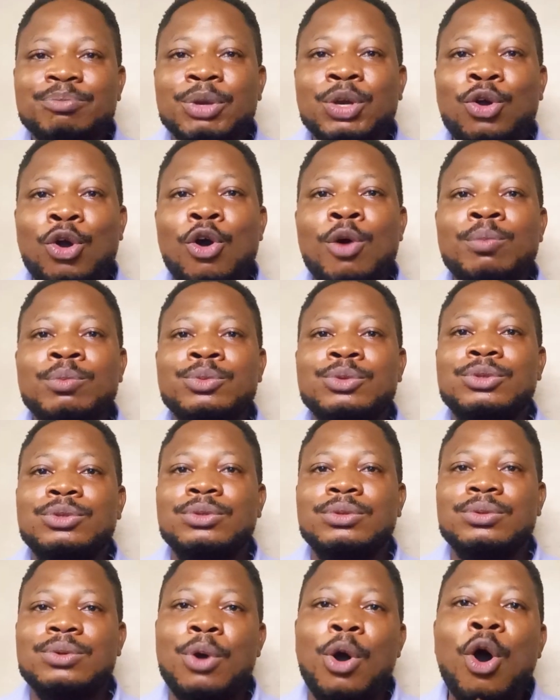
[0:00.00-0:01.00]
it
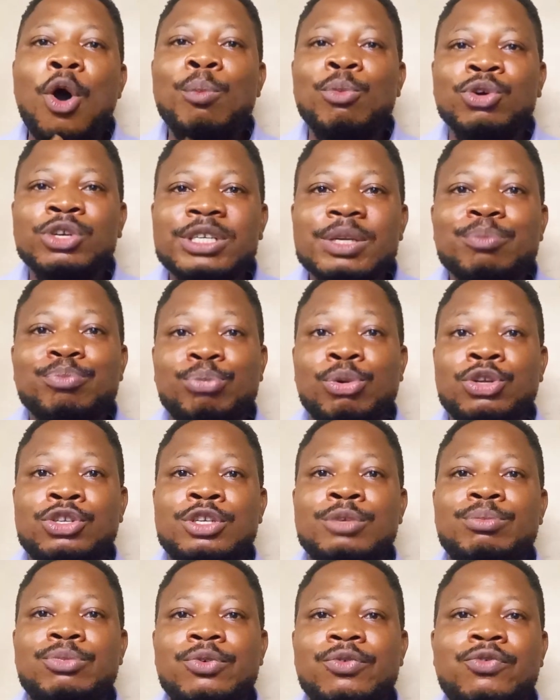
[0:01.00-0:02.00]
becomes almost
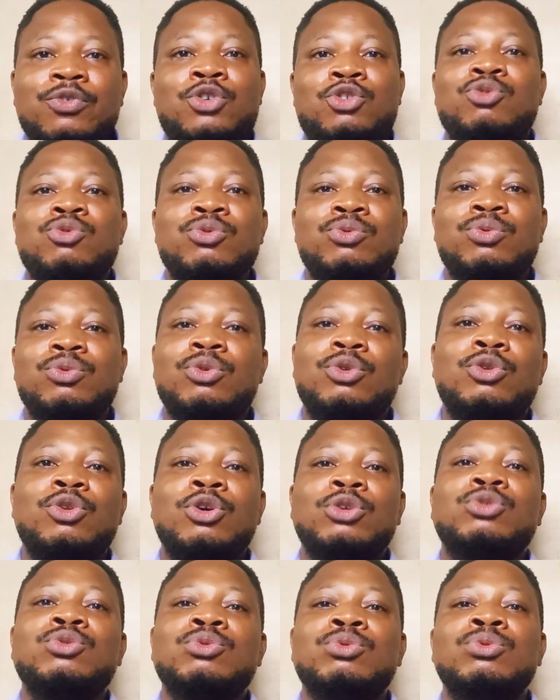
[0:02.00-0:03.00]
impossible for you
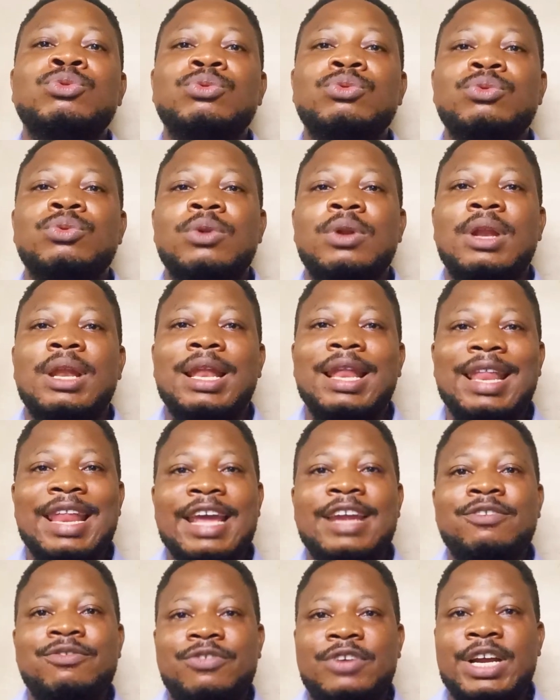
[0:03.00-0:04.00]
not to
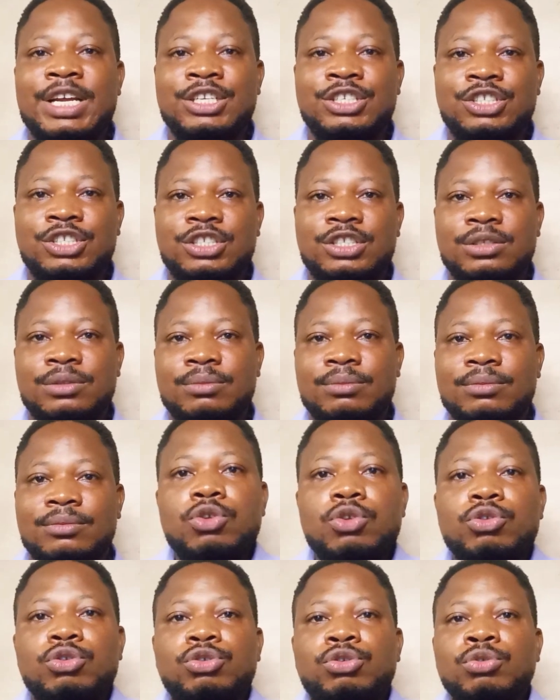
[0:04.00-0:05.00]
learn French.
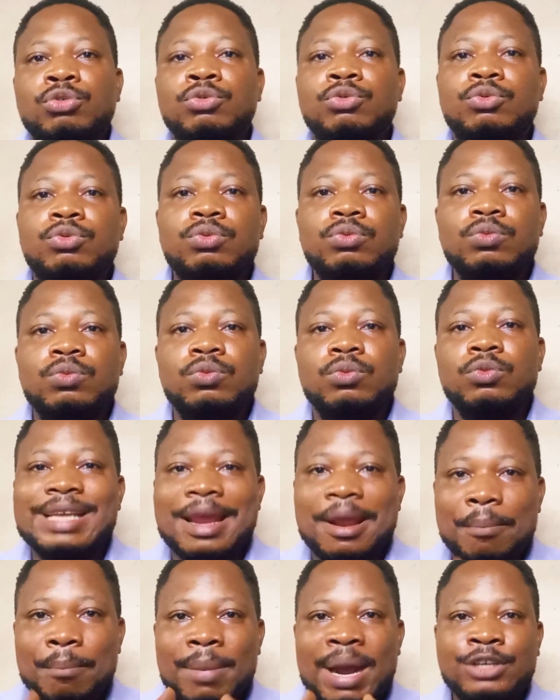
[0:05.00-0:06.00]
So you should
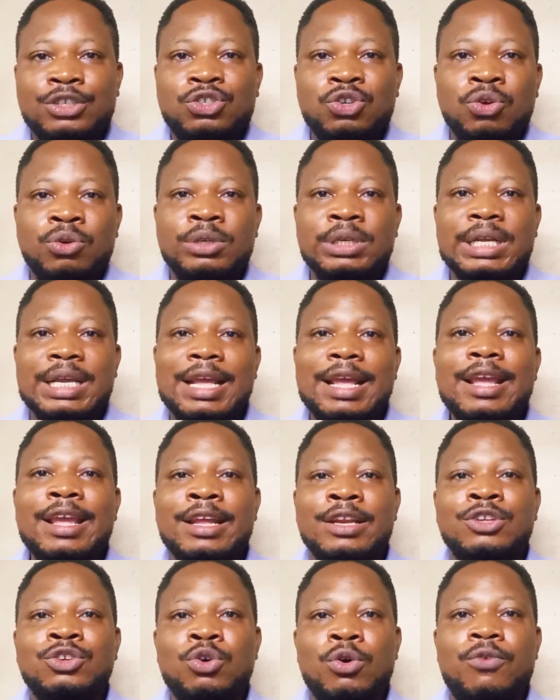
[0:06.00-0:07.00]
use immersion
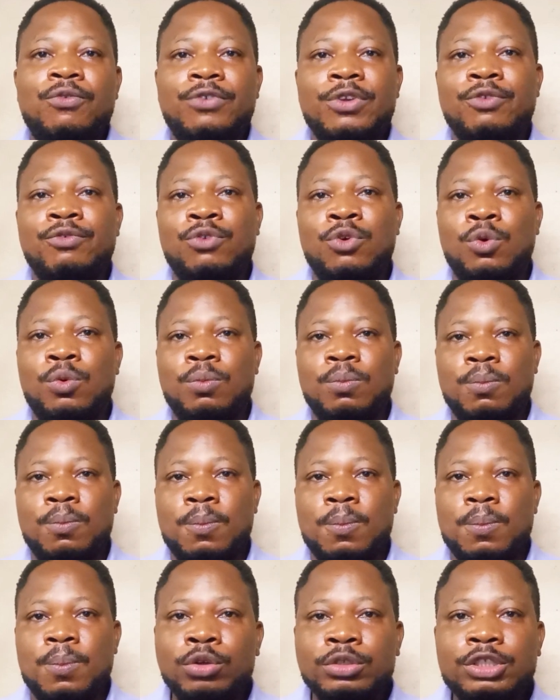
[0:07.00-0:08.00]
in your favor.
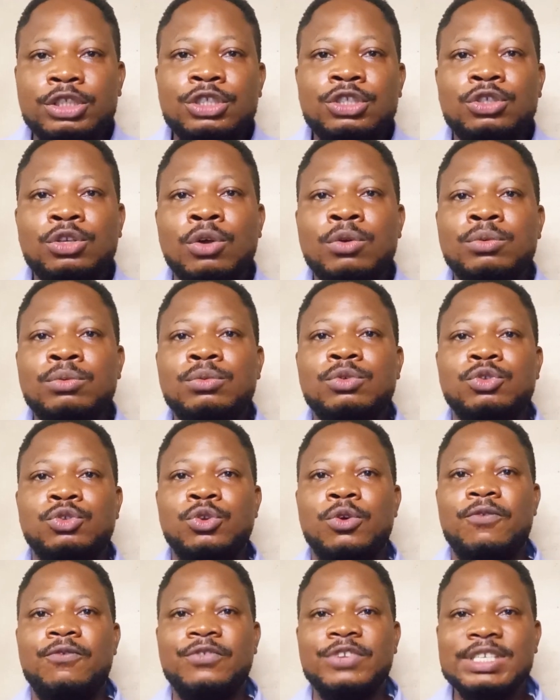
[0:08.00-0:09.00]
Condition
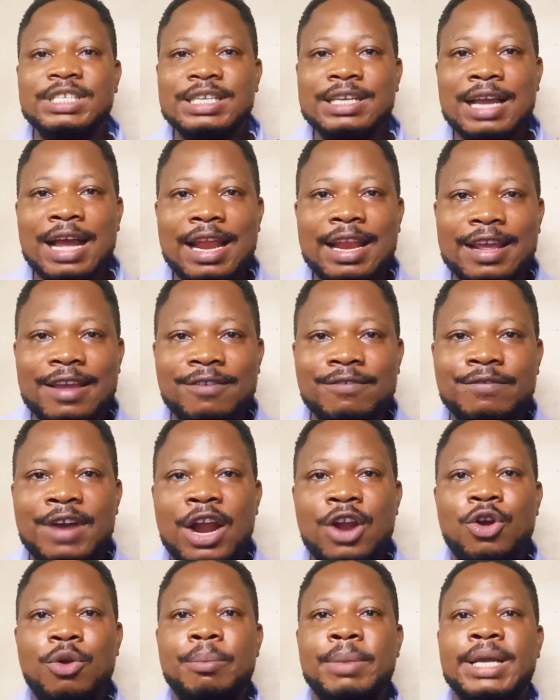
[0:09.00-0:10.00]
your physical
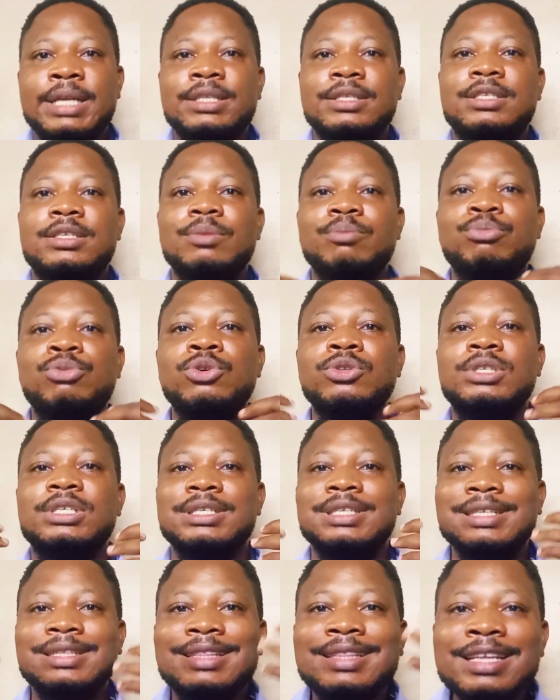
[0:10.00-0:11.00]
environment, both
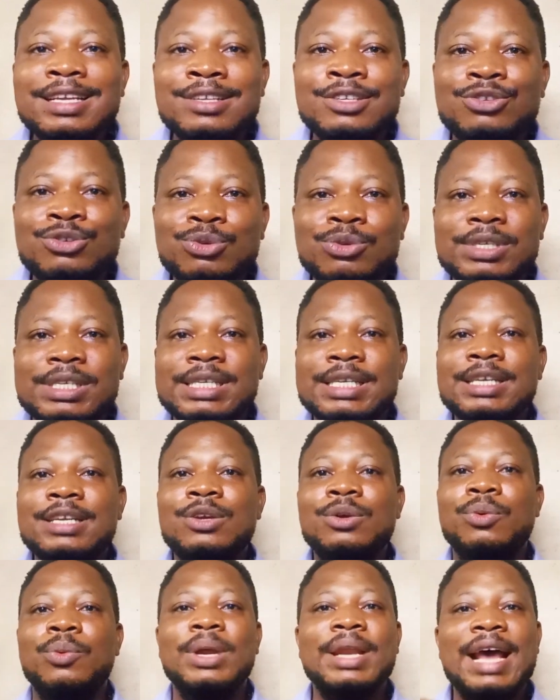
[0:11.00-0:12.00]
the things you
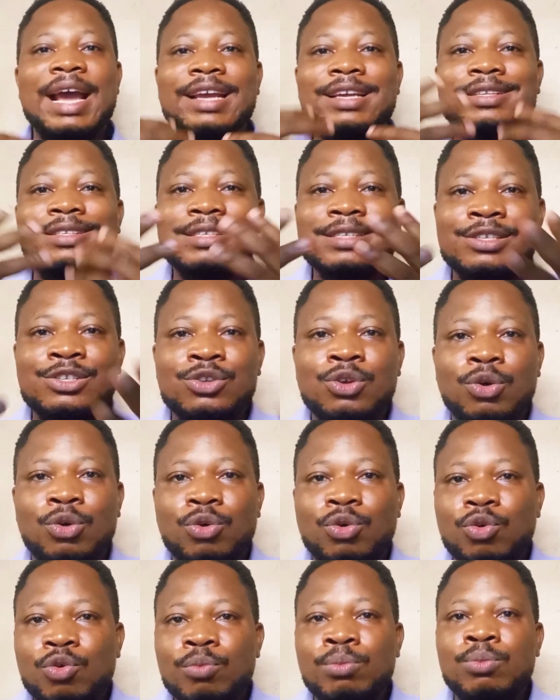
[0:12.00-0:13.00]
see, whether it is
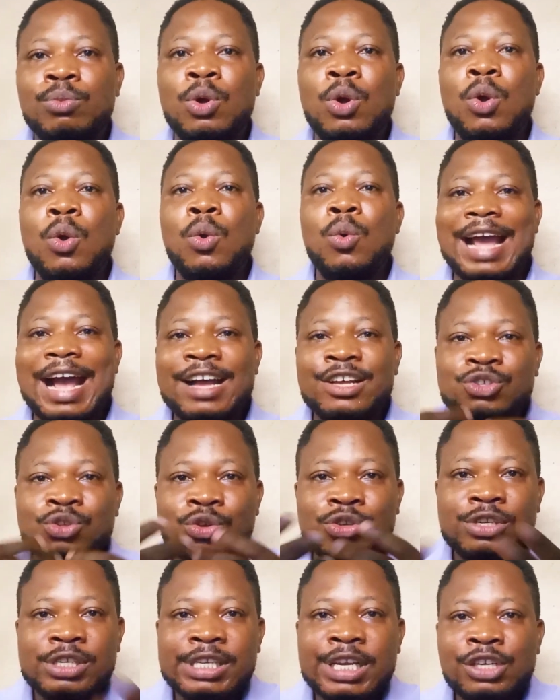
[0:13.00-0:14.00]
your room, the
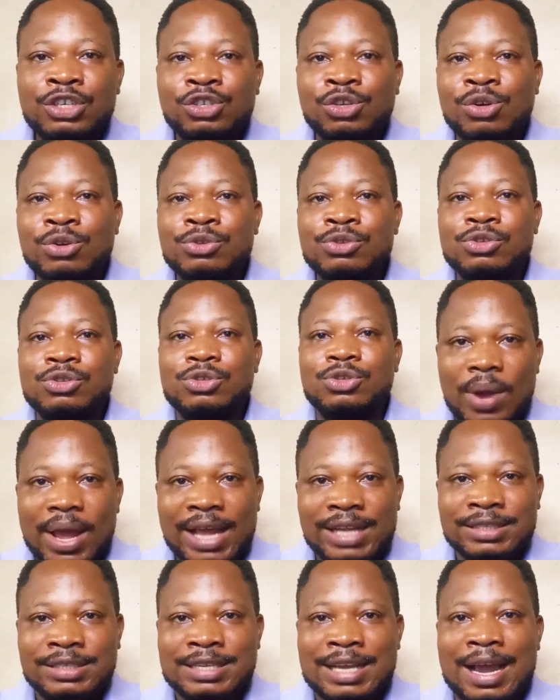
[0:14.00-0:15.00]
association you
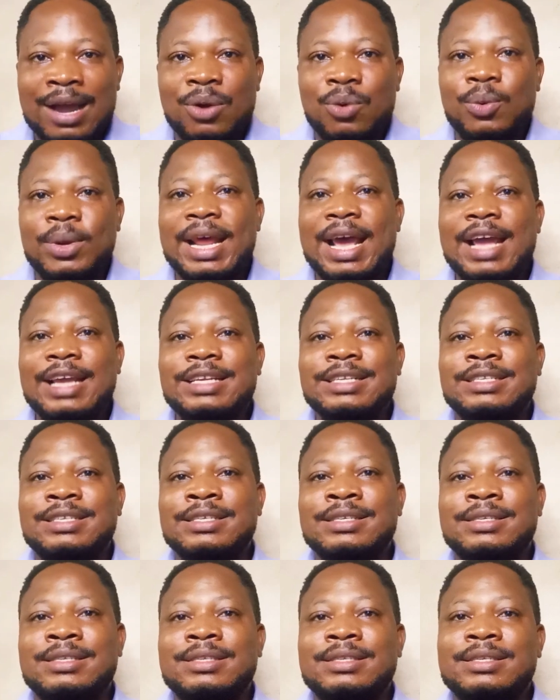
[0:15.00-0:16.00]
enter, whether
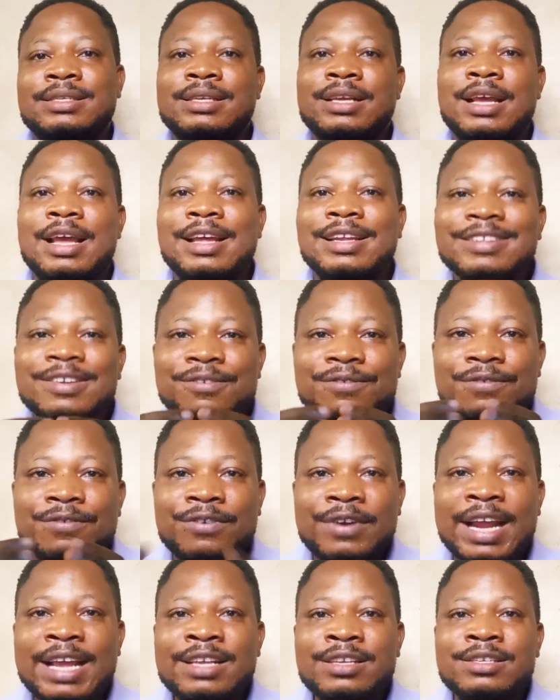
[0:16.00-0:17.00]
it is the
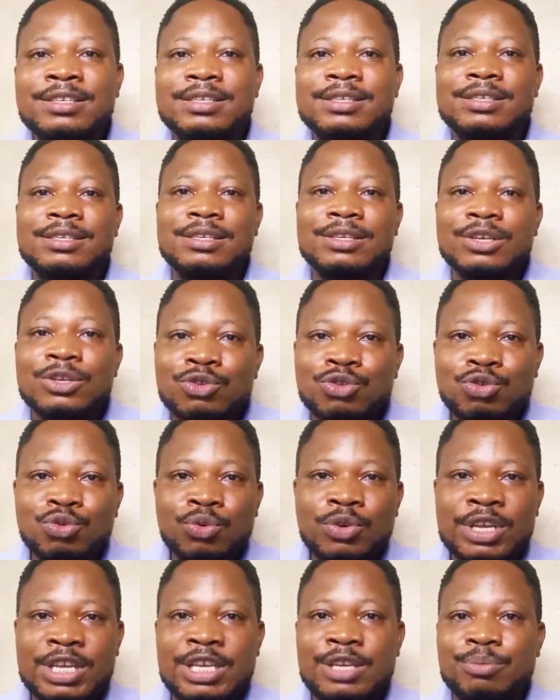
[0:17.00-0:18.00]
friends
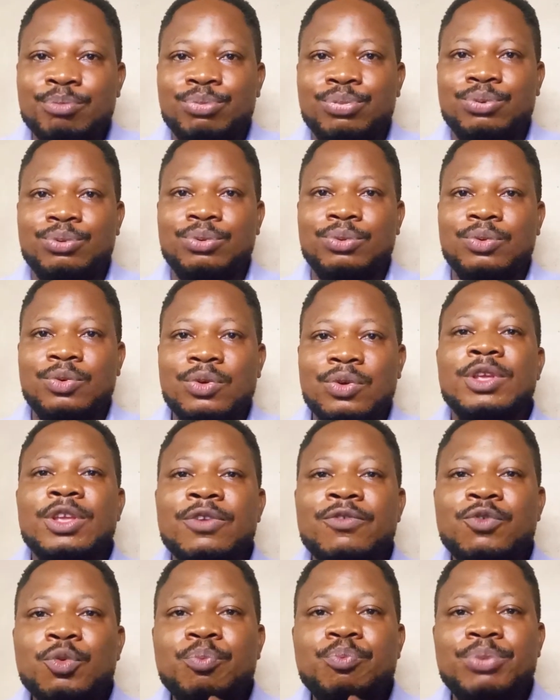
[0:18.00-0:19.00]
you keep.
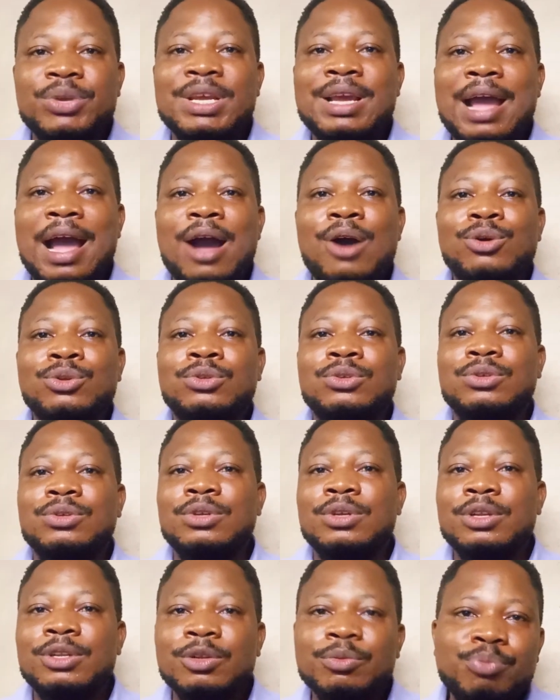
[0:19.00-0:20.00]
if you pick out
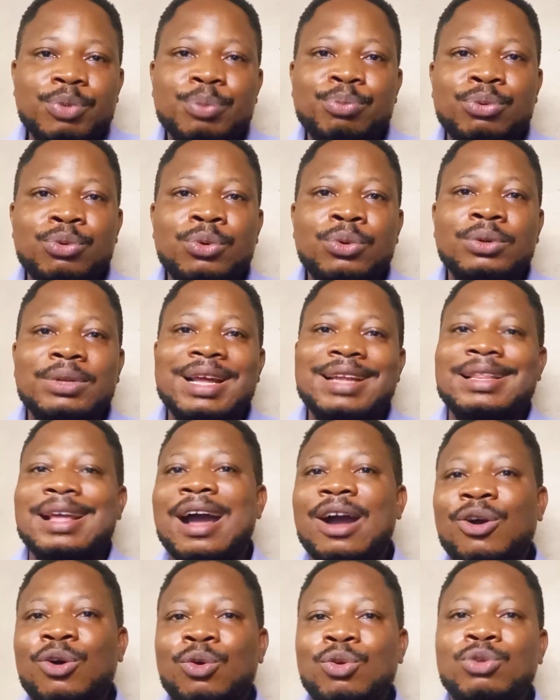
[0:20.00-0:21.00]
the people that
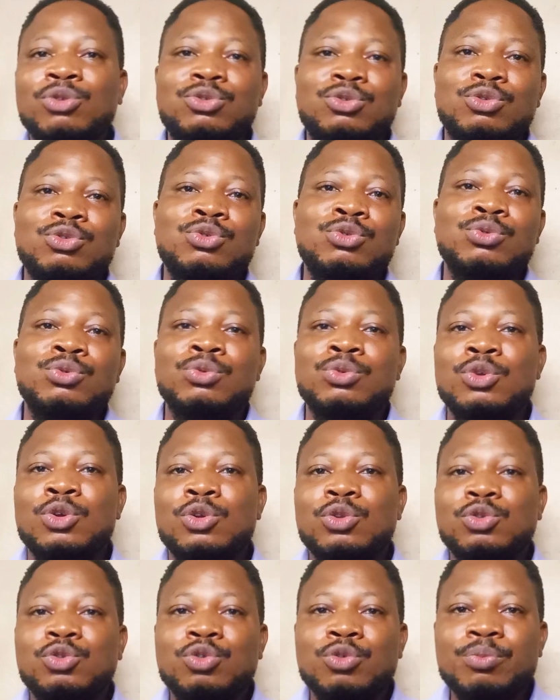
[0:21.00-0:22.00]
are close to you
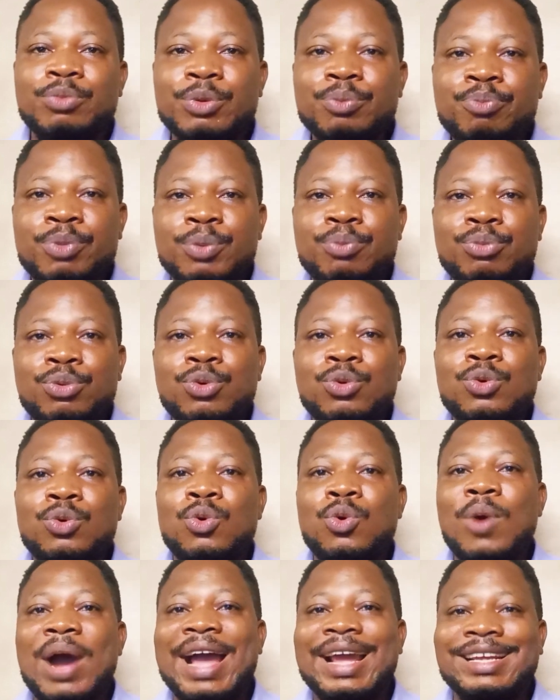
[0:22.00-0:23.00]
to be
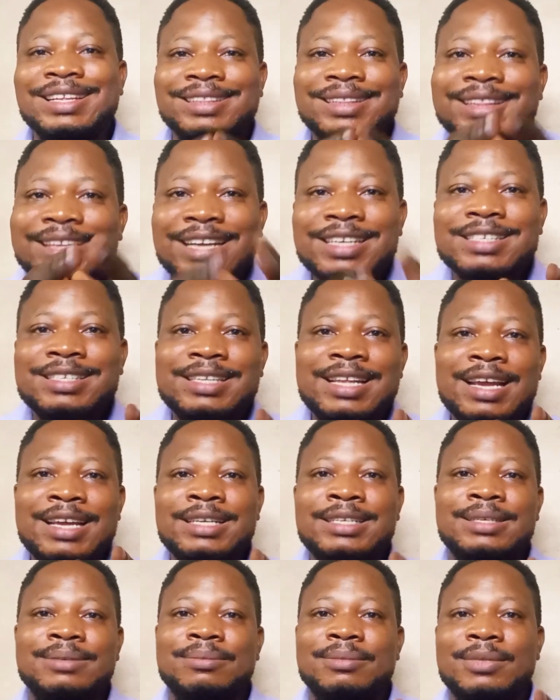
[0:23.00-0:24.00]
people who are
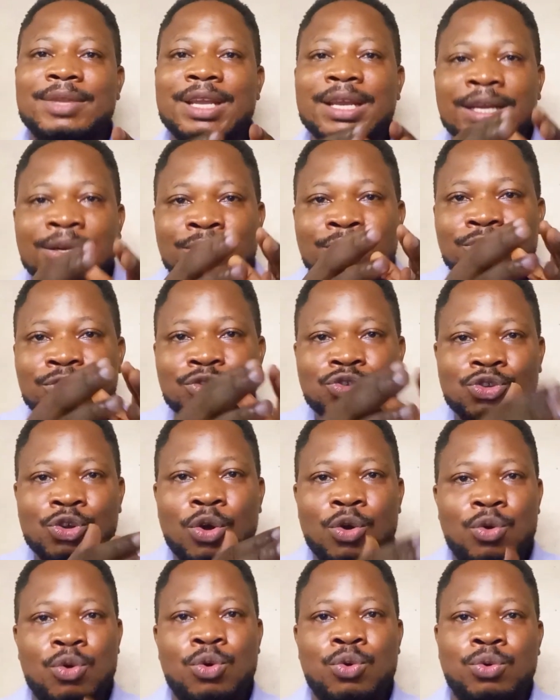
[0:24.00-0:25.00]
interested in
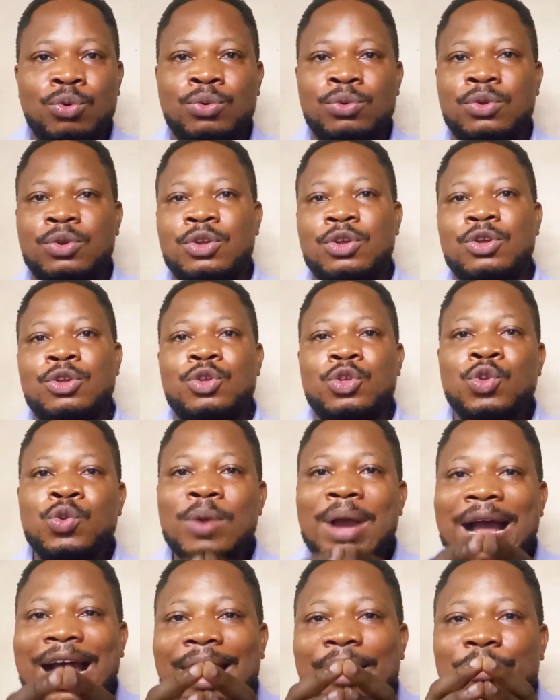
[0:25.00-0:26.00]
your goal,
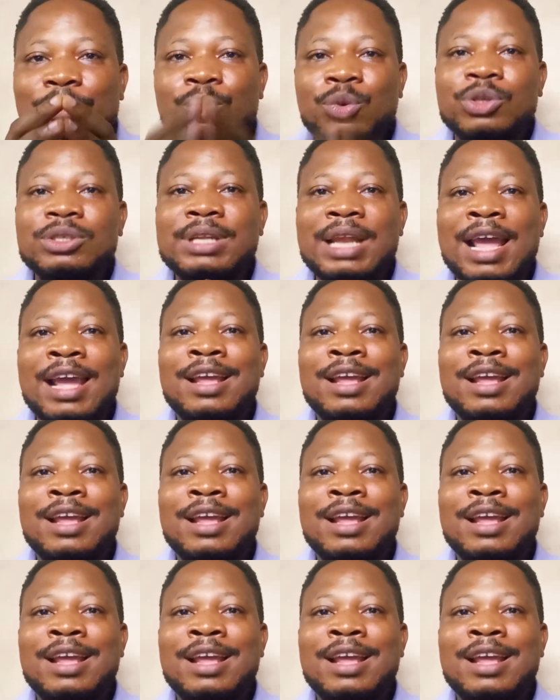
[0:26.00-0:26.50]
you are most